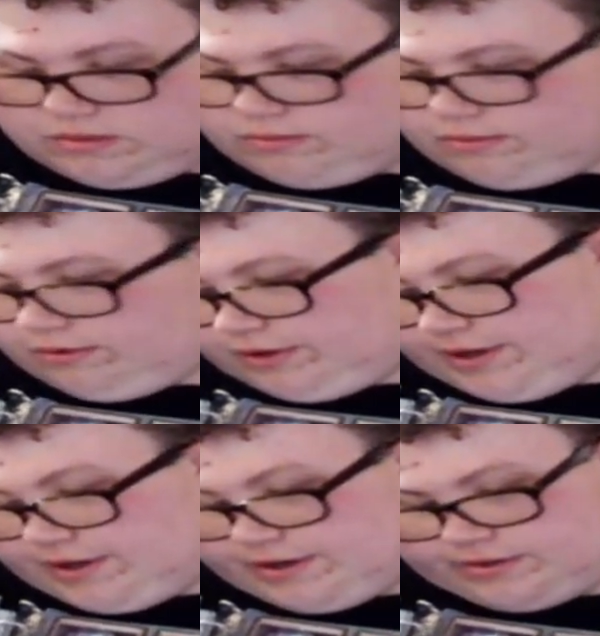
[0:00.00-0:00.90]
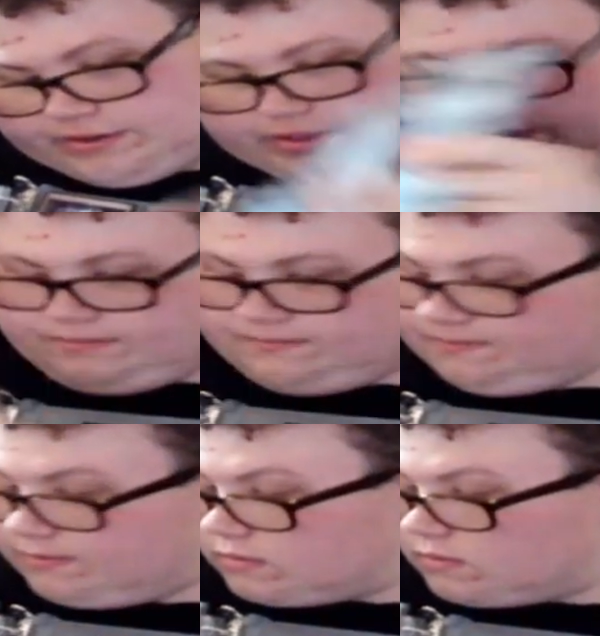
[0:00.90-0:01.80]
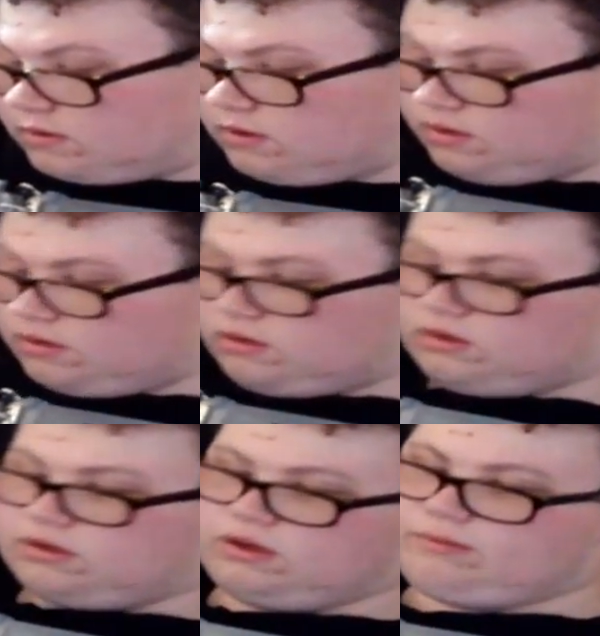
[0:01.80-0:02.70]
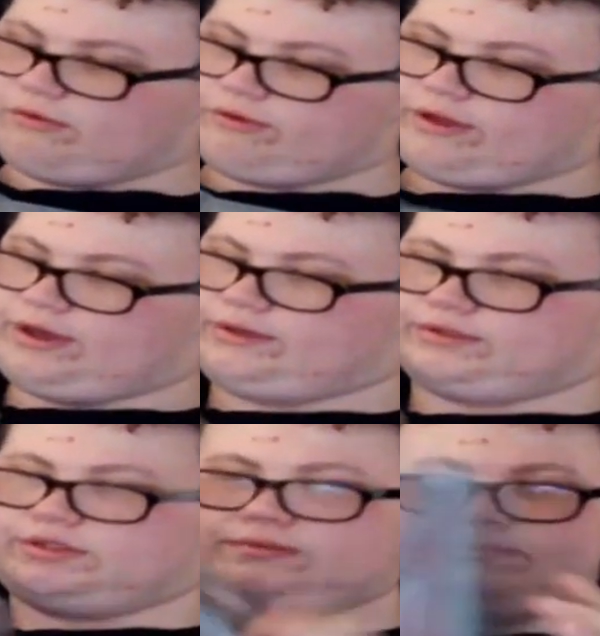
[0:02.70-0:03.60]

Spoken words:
More lands. And more lands.